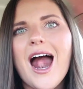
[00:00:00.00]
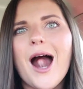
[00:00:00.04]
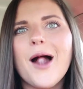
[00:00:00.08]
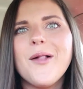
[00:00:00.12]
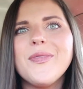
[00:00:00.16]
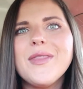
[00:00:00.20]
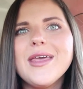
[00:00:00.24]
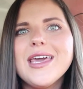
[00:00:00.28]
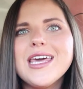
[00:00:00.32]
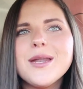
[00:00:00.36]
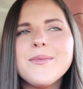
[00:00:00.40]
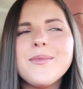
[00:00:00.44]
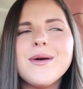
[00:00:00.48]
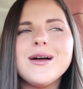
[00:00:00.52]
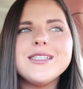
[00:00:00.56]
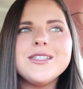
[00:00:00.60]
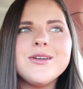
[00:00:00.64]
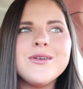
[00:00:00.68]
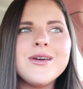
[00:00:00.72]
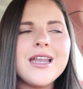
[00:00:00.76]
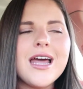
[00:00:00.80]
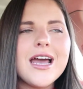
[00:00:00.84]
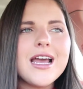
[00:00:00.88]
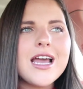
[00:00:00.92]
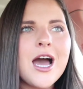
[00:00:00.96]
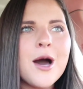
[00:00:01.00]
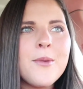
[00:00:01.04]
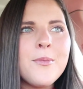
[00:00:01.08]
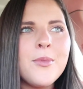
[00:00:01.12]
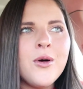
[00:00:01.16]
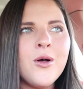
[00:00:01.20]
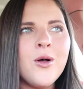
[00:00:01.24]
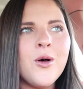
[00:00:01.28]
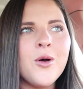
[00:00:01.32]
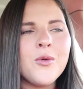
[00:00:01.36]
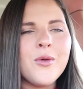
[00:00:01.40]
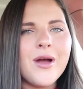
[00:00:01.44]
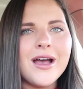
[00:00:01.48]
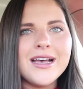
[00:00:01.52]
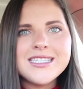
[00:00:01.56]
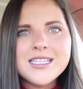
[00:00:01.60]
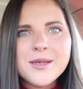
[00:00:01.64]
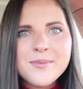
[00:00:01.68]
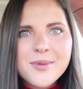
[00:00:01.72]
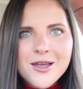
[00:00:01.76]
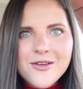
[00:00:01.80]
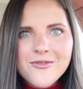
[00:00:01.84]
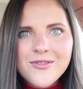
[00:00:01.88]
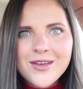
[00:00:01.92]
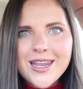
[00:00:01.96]
I'm thinking about doing a couple
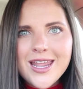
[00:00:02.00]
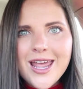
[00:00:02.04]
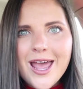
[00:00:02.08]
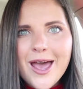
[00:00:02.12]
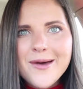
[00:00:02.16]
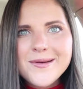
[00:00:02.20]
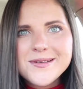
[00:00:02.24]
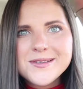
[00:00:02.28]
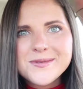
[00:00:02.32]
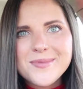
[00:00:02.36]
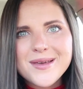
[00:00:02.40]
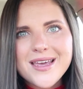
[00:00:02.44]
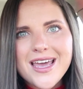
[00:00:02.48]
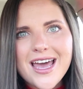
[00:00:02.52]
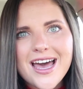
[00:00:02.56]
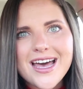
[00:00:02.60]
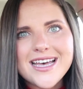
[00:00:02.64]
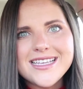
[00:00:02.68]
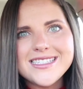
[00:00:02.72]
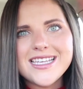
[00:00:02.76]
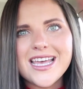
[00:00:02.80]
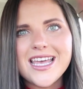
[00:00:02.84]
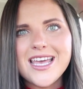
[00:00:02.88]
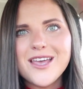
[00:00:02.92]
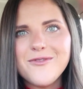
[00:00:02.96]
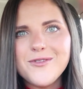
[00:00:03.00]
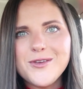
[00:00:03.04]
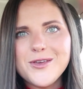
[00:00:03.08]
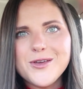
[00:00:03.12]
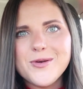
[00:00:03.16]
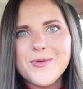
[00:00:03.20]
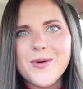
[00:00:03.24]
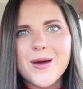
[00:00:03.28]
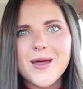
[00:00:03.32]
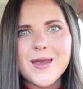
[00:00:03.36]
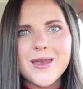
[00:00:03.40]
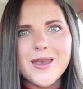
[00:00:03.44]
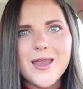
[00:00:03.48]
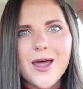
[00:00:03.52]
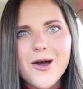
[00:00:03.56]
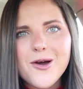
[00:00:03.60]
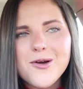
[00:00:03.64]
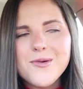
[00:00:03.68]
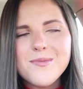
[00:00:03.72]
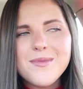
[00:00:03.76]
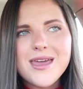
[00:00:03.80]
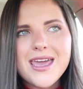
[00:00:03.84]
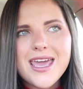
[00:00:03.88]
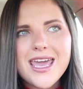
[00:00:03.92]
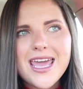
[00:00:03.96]
recipe videos, because if you
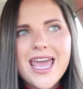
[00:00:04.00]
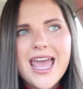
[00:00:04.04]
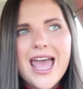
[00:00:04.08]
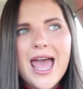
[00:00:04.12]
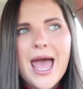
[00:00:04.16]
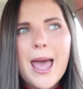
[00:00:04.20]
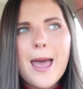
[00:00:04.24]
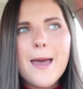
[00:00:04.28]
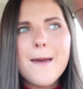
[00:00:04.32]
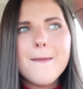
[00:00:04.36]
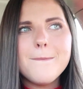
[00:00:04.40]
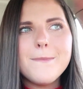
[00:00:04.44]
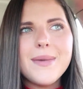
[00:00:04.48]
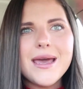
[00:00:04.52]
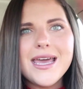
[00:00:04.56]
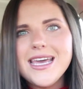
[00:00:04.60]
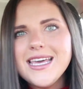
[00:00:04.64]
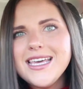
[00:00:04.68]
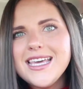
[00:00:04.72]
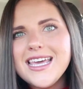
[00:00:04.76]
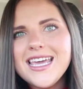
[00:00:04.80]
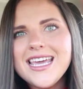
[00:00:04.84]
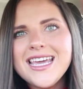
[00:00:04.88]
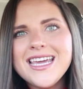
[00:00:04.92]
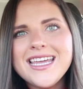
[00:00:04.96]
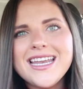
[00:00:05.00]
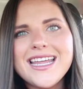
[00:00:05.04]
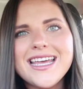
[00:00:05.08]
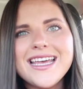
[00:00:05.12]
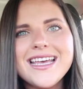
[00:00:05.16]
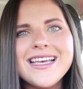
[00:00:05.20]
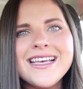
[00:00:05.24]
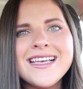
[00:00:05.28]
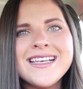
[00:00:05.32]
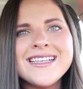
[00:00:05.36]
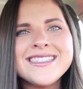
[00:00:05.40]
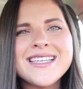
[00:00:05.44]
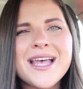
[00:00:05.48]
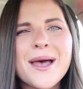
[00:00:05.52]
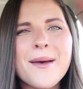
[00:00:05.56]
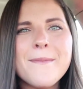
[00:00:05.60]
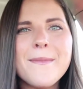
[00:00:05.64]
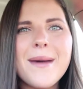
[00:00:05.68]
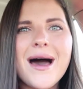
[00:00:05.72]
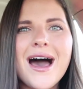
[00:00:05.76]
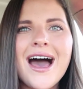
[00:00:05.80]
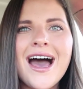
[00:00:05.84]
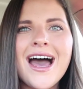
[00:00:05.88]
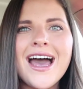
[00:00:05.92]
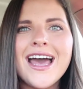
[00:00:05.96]
know me, baking is
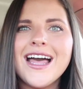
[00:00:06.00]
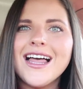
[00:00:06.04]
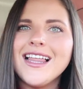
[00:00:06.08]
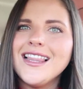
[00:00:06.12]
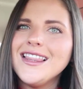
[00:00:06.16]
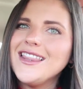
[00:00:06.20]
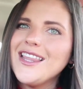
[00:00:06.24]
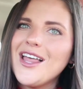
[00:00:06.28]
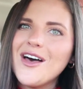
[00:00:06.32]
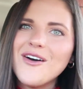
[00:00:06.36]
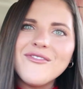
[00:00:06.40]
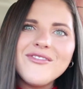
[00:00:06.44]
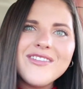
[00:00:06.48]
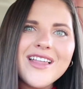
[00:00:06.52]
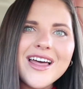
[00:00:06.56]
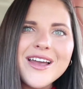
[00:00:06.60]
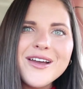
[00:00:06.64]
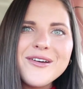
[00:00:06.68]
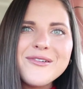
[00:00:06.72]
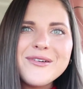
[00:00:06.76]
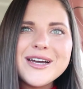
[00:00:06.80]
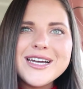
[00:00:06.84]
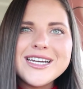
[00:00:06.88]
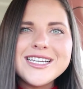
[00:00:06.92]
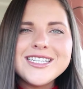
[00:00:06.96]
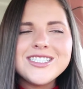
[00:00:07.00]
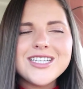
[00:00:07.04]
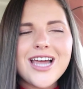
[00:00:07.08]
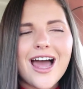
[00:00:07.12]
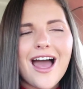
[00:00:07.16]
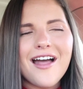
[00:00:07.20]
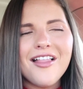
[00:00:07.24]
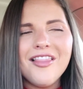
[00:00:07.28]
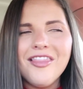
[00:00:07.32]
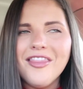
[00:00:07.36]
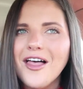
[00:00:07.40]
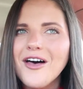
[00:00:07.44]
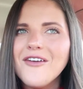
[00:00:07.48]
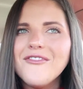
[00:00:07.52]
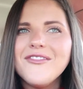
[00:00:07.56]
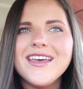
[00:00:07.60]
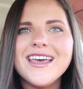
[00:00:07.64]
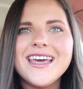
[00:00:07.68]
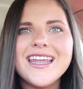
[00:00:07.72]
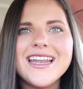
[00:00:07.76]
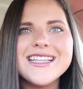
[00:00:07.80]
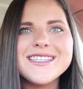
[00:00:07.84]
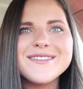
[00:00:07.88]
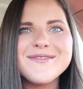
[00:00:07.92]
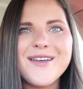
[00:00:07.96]
my love language. I love
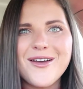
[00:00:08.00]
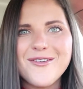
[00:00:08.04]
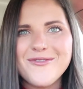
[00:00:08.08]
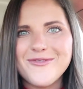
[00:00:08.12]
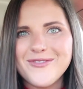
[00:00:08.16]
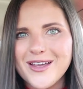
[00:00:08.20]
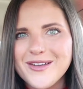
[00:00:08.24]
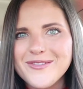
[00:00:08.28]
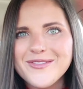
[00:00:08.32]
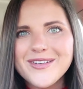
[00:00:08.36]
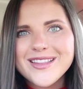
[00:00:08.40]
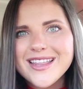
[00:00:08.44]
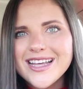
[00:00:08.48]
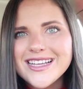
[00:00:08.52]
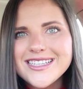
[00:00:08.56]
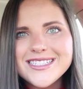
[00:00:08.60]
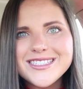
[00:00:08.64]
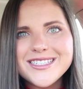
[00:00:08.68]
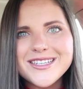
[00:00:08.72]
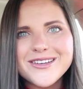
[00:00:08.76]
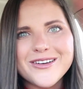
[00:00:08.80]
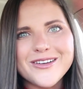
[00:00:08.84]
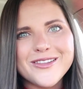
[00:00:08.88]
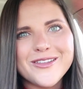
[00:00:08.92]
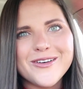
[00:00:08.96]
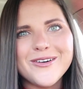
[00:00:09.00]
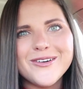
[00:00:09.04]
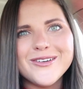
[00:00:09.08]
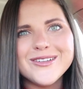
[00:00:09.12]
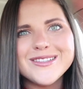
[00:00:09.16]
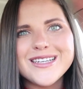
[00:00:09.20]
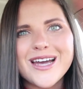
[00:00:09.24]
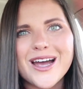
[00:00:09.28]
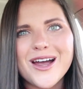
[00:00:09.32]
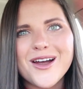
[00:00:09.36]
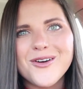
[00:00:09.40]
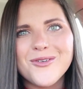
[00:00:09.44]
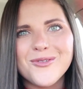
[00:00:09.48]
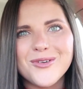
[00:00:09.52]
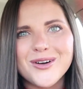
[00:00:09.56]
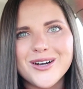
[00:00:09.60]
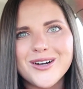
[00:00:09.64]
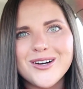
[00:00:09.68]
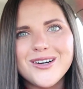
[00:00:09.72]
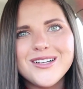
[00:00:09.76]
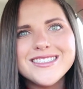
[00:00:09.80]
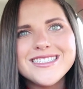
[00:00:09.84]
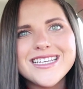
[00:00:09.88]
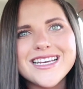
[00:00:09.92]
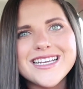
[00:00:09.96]
it. It's my favorite thing to do in the whole entire
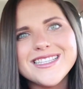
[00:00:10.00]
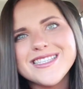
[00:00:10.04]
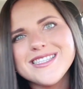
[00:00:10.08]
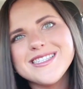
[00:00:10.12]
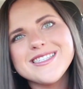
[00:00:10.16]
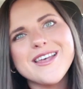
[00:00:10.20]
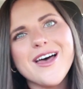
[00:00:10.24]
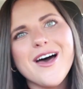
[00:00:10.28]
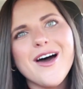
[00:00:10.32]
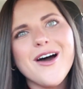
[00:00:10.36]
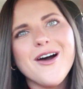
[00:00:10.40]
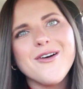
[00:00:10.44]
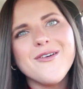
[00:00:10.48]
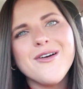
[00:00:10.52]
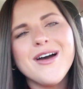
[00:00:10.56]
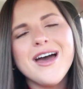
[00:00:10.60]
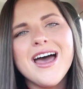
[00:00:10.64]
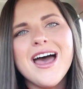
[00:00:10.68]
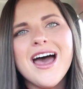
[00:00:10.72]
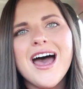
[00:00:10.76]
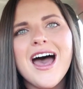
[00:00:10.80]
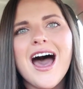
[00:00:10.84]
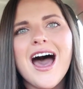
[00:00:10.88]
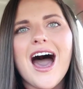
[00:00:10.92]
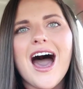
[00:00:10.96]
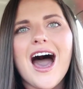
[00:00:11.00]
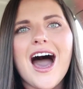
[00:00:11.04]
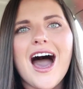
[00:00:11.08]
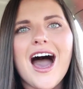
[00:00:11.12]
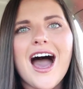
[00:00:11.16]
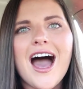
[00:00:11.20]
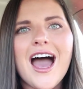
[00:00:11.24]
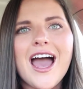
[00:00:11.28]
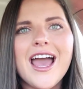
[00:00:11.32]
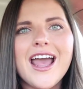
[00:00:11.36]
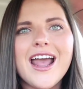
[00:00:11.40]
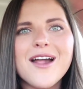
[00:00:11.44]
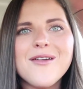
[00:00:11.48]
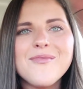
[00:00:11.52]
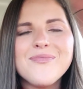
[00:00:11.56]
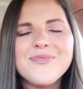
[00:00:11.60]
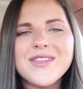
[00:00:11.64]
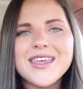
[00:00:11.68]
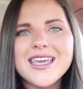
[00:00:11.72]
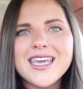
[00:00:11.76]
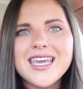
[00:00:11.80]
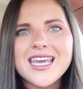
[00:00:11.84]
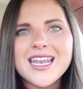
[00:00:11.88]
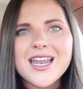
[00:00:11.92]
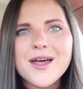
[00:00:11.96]
world. And so I am
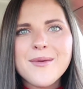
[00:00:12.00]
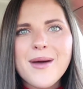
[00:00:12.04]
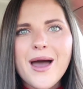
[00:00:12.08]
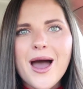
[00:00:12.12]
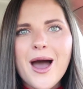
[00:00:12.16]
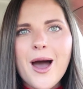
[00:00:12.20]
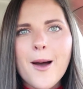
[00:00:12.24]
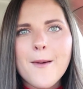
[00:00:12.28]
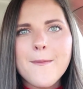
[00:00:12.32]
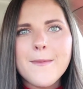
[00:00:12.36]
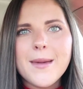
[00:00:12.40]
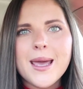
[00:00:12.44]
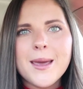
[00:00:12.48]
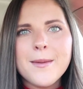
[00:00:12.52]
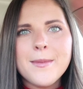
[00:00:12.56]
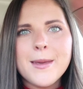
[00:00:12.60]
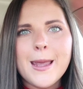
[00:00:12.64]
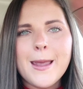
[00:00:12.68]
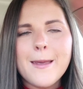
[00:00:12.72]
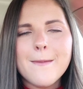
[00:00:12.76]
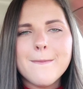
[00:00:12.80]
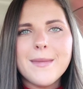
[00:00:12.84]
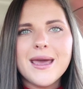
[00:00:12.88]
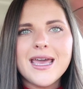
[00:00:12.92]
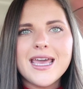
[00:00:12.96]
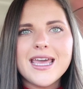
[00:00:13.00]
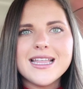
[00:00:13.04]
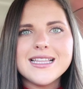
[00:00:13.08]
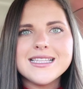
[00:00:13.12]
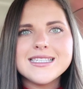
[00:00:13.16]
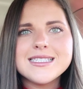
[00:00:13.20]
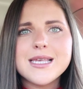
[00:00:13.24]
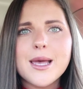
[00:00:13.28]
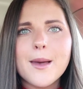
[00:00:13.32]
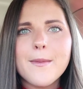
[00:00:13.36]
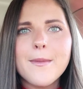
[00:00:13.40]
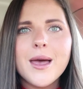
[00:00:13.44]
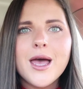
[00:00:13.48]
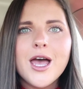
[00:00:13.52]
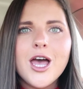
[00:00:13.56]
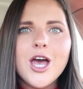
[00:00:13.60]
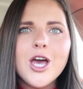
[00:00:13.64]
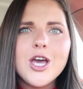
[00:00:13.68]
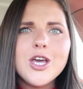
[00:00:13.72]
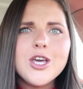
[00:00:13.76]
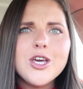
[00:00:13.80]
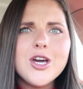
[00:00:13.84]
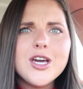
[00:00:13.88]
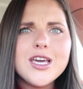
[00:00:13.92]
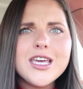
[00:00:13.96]
thinking about maybe making some
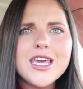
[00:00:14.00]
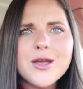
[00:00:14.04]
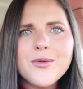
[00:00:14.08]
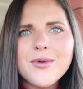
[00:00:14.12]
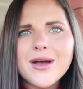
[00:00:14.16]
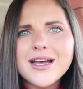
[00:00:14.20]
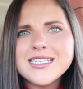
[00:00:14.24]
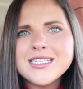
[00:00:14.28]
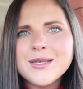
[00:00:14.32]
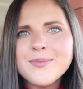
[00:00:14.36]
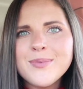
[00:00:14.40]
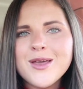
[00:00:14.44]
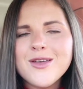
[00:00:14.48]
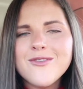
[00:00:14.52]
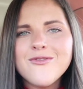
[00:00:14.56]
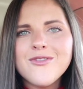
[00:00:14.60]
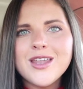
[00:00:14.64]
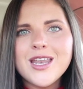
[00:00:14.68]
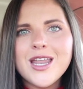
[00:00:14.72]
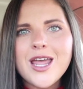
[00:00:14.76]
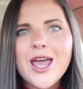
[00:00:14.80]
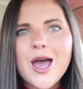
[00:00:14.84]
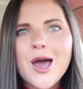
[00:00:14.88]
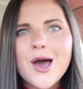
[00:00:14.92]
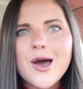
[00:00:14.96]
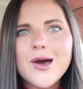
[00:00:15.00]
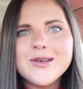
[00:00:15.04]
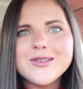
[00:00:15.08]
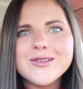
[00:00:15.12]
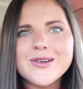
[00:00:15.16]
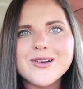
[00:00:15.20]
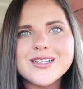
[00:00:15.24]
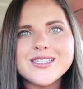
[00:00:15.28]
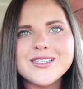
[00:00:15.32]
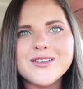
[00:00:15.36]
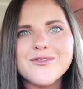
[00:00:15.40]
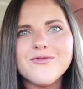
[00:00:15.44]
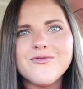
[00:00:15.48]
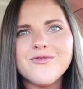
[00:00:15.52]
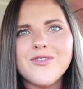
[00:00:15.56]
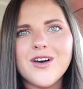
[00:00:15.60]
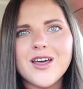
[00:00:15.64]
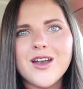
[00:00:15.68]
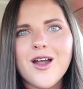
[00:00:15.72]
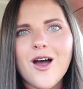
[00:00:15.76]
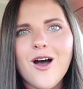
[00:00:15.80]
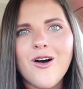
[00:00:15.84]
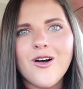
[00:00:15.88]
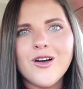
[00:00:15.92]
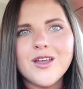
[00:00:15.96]
cookie recipe videos or some
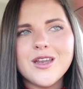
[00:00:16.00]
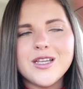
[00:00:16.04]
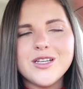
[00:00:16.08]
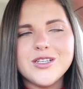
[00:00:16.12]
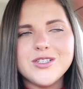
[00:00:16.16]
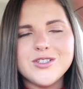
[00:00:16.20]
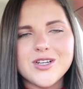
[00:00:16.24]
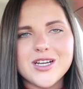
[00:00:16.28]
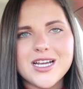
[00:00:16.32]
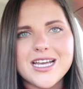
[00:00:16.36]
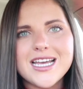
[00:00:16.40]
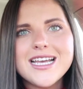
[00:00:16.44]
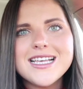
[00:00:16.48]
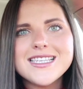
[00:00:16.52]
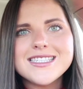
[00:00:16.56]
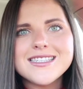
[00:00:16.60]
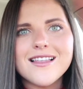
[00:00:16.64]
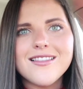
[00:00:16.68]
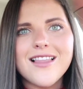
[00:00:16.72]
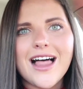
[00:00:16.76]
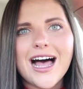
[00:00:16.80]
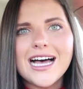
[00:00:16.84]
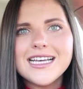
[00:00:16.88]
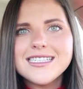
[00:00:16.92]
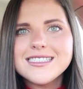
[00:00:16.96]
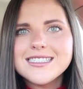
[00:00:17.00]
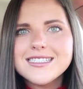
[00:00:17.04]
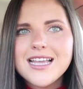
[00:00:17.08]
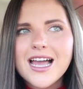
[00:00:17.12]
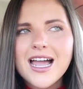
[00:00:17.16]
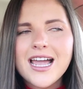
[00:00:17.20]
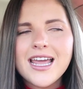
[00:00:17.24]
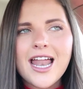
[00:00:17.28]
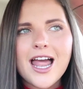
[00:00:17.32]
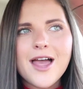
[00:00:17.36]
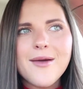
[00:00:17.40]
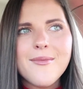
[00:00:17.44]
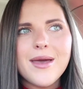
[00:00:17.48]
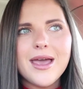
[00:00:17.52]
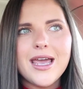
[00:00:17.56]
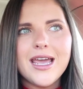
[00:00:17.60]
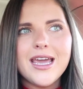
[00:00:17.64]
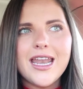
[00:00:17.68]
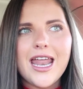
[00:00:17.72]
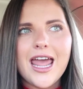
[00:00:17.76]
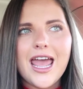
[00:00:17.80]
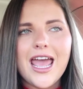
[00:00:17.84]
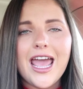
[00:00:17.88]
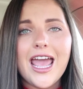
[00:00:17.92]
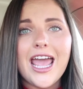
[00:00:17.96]
fun holiday drinks. Last night I
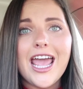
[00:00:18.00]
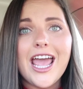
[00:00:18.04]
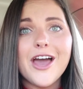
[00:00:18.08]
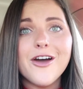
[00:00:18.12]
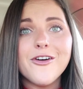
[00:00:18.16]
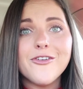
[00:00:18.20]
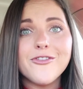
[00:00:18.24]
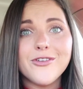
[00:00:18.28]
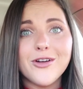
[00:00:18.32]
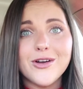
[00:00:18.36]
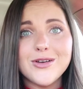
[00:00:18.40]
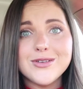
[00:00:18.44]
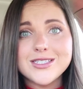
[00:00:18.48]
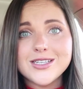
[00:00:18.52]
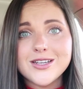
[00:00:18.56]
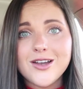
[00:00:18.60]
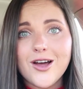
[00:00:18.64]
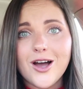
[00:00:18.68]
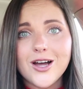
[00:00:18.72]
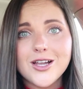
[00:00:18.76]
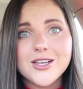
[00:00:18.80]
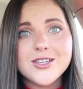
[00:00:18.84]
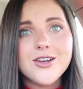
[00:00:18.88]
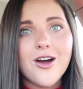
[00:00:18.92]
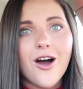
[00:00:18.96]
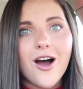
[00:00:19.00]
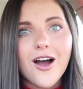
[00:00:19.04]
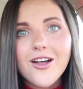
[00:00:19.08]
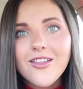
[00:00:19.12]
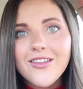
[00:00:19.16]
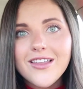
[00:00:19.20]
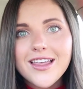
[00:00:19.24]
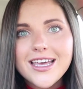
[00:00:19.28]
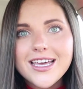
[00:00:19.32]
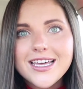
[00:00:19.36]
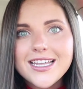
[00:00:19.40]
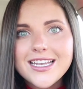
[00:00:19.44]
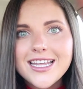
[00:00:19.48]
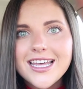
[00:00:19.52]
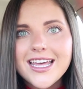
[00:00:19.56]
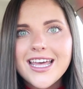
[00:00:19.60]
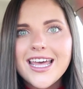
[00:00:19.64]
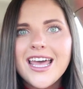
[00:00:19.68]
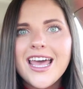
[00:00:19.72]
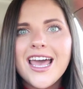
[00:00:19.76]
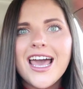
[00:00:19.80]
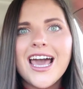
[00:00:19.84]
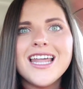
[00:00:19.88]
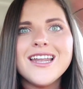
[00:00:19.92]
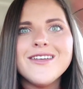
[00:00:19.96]
made a frozen hot chocolate,
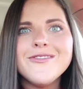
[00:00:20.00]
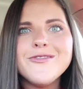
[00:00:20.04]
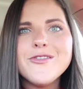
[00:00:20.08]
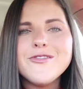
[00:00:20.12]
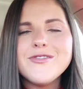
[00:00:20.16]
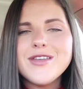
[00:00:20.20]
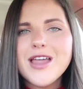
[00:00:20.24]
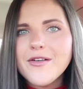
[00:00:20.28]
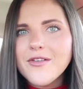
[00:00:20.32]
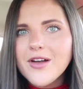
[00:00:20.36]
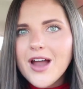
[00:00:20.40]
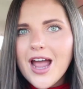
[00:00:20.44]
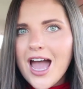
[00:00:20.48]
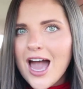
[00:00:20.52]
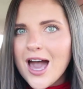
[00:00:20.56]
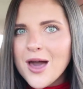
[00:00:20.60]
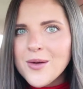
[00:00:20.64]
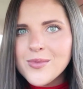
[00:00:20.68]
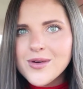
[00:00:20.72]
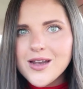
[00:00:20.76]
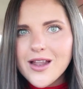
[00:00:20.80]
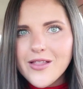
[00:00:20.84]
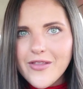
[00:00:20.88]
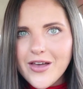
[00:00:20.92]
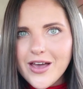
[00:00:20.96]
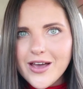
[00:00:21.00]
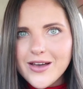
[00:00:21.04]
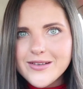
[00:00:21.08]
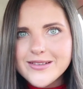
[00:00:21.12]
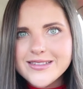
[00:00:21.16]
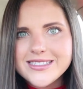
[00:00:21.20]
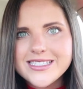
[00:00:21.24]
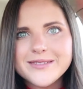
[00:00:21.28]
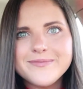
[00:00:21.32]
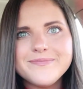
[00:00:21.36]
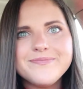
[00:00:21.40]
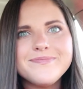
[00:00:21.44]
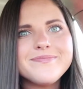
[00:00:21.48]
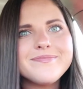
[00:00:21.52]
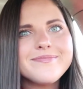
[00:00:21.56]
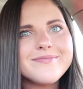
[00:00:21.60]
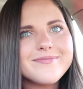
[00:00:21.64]
and if you've never had one of those,